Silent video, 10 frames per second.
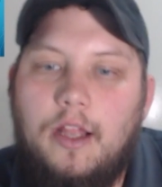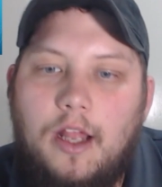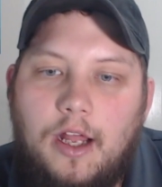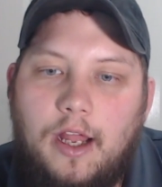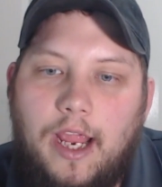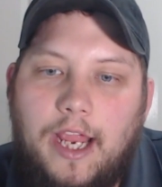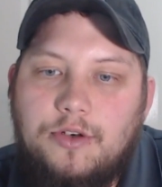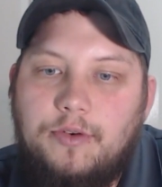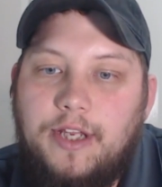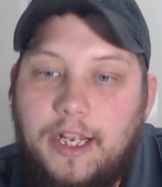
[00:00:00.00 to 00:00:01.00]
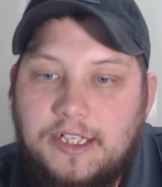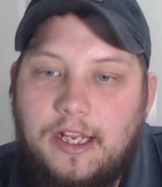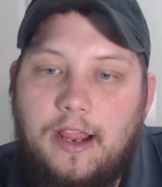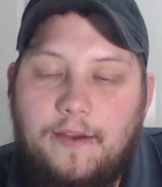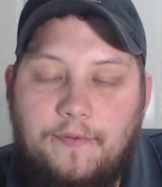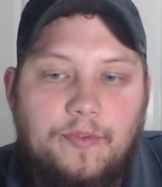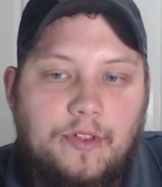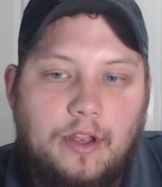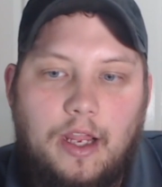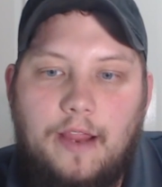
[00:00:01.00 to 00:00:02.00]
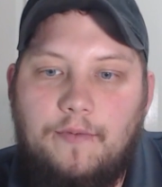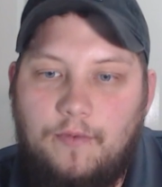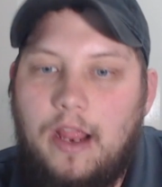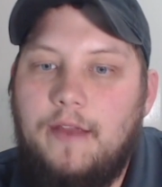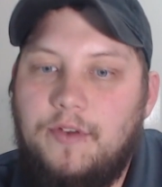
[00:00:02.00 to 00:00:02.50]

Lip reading: Andrew, yes, I have